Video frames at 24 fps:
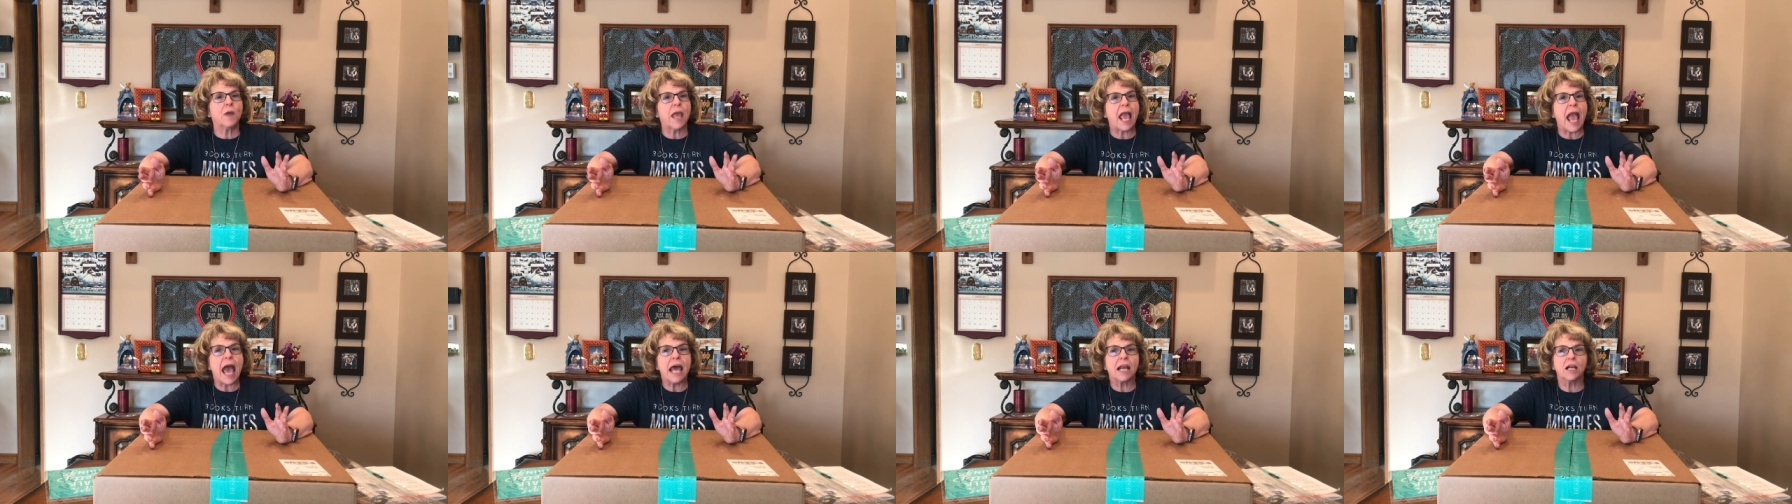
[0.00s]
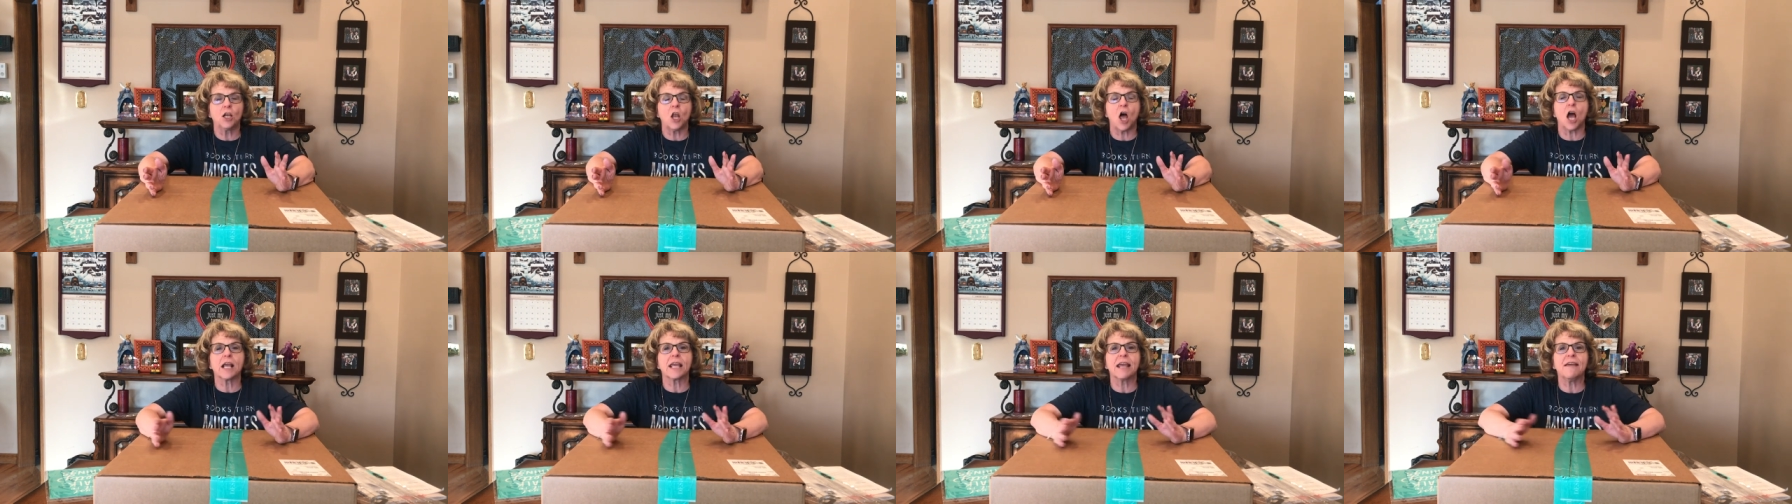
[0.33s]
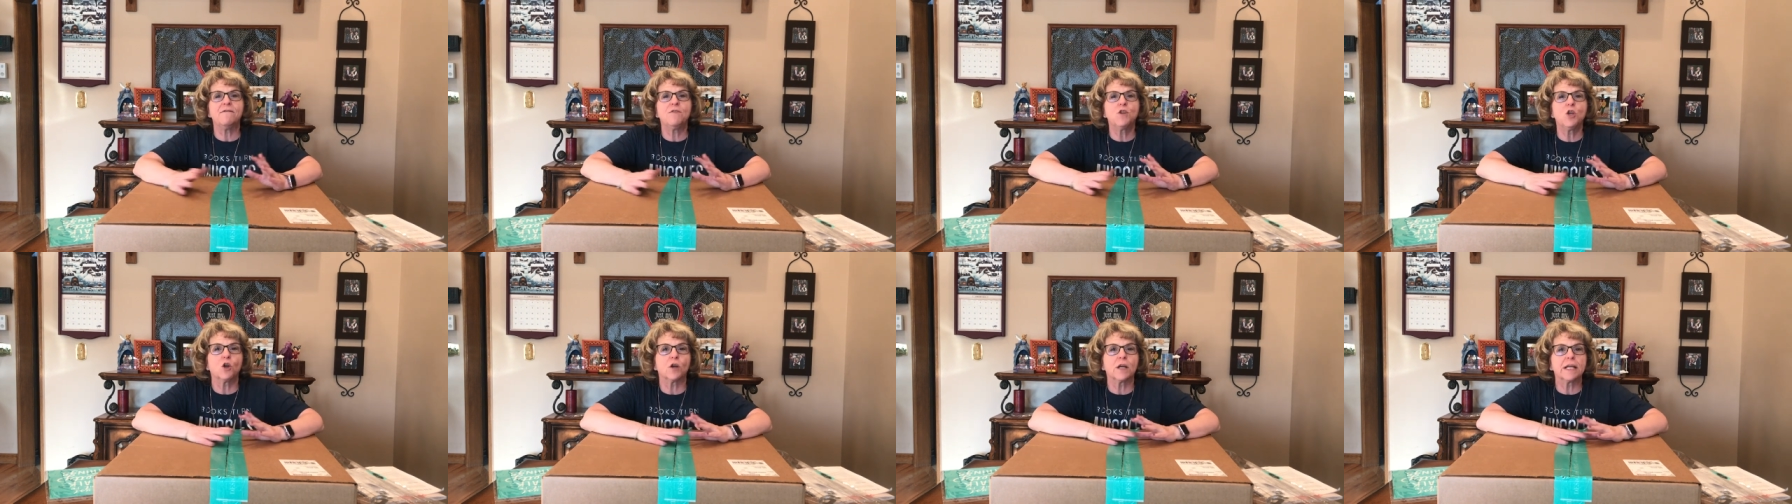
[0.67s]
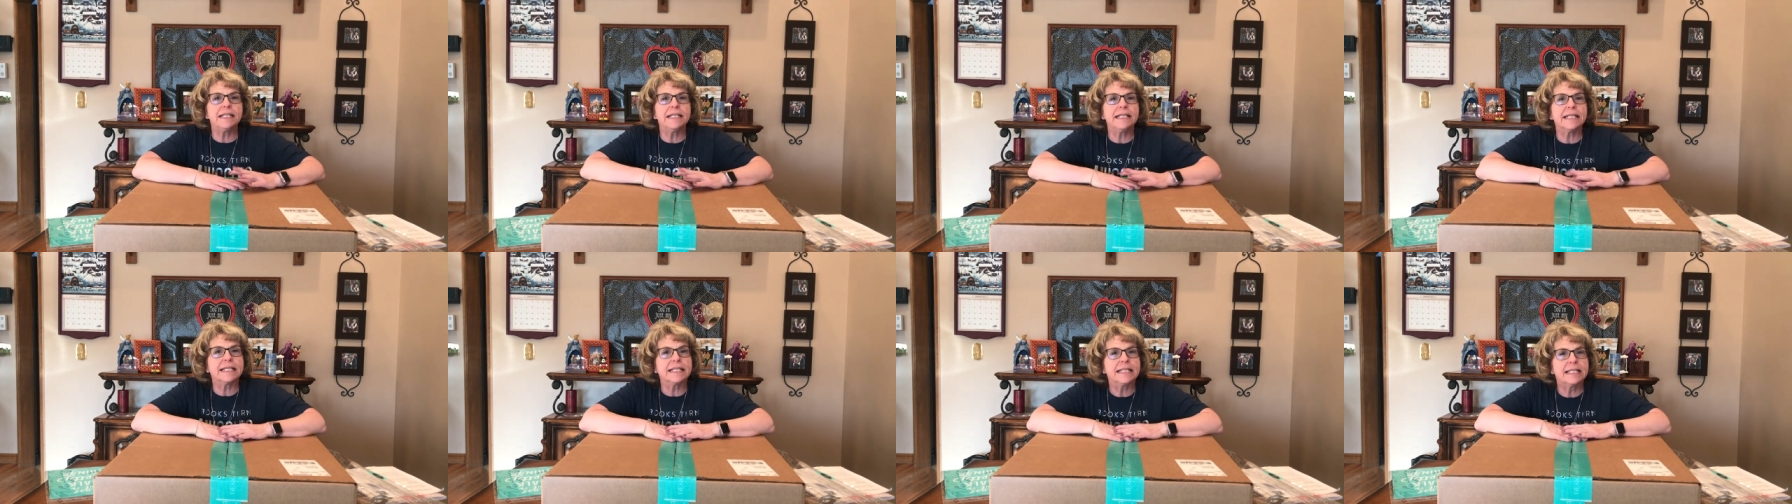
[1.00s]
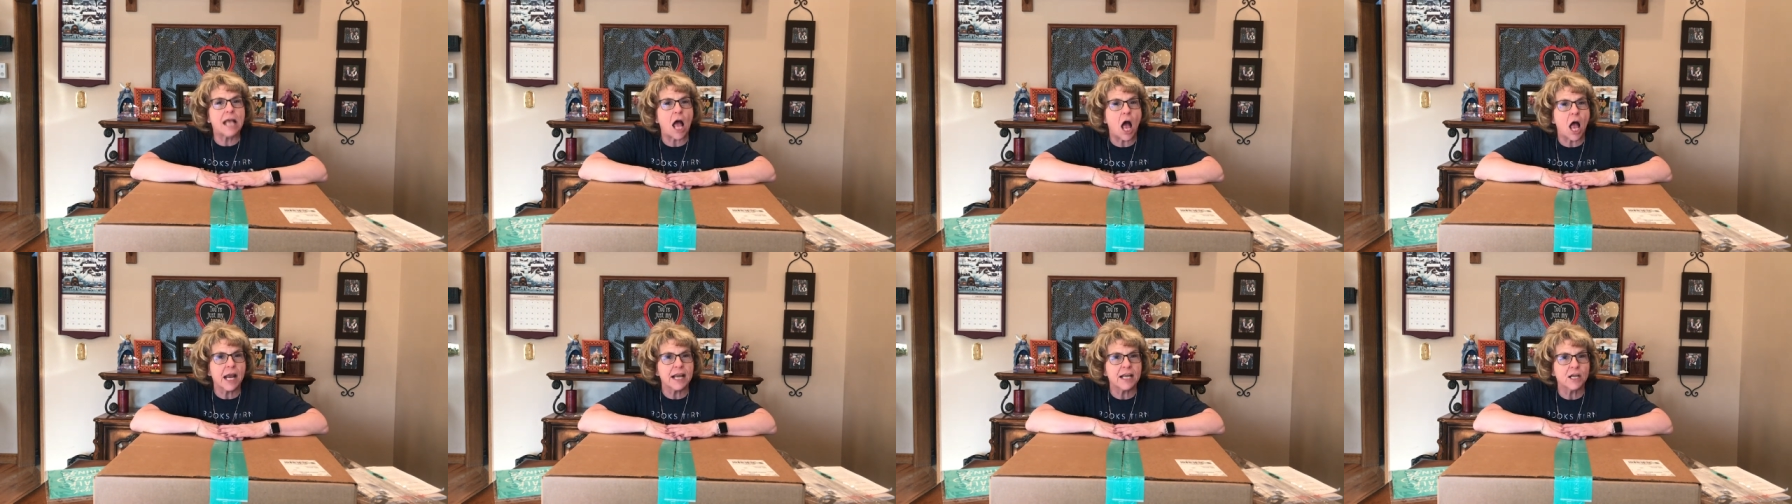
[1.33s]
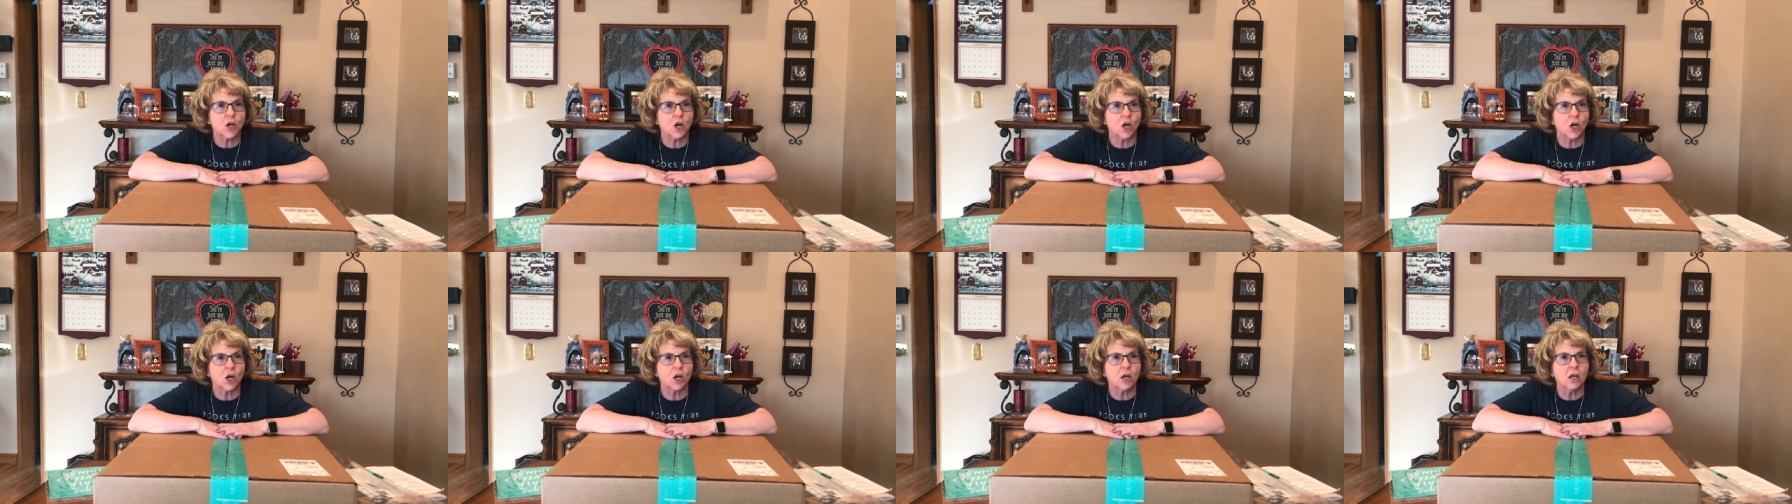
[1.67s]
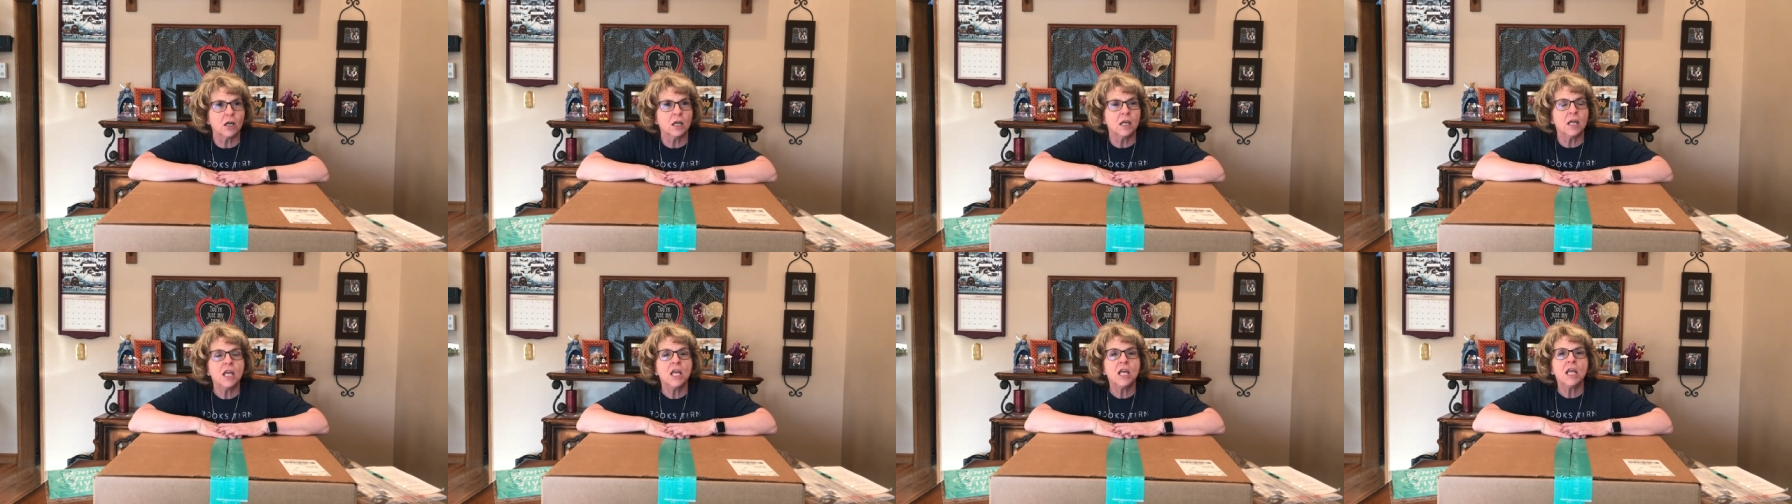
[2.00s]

catalog. If you're a designer